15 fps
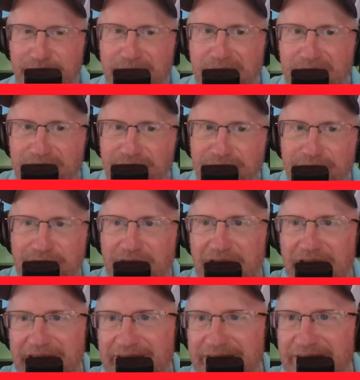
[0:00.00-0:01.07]
Barry's a little
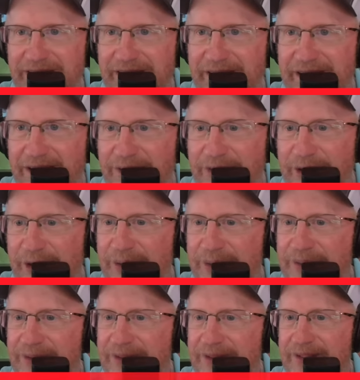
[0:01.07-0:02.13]
cocky. I like it, though.
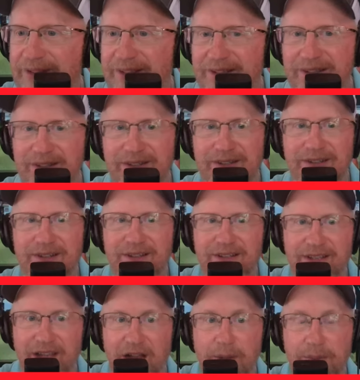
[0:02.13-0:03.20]

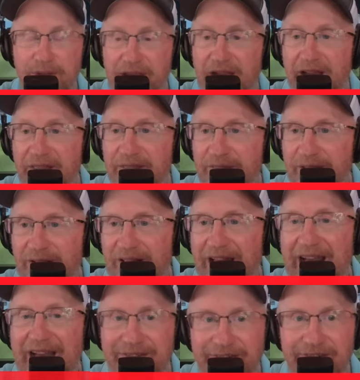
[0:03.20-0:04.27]
Yep. Yeah. The
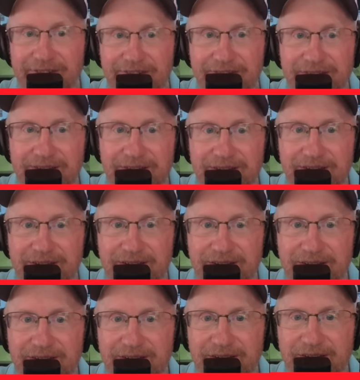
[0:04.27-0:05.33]
glasses.
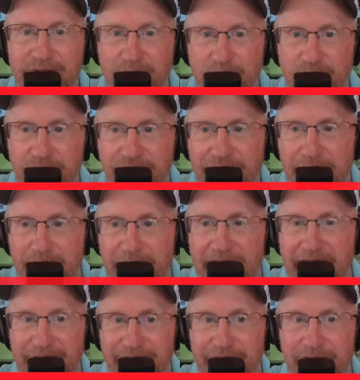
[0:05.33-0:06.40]
The same
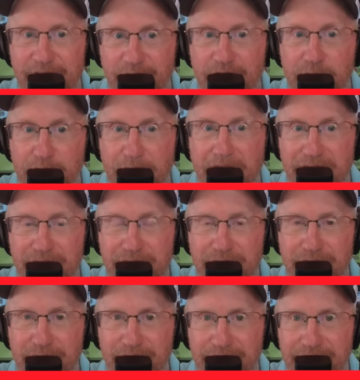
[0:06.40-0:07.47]
glasses. They're expensive,
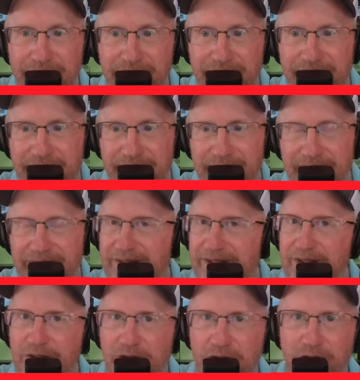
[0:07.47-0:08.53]
dude.
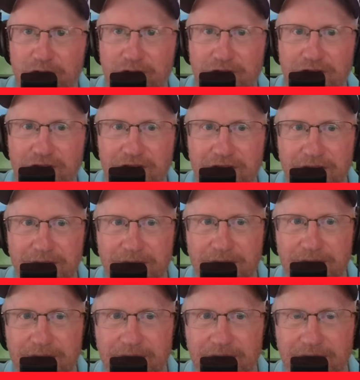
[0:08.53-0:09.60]
You should see
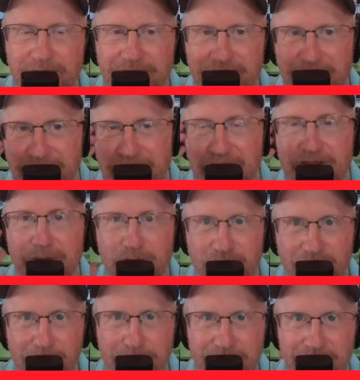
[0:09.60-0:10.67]
the I got some
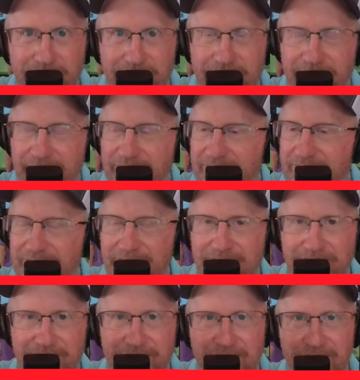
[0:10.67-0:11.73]
cheapies
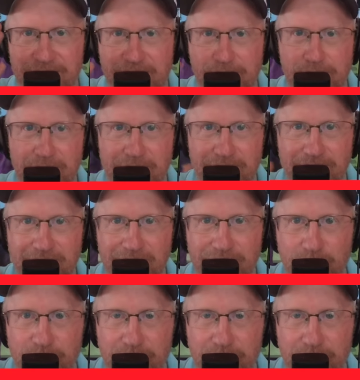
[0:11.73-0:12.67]
in case I break these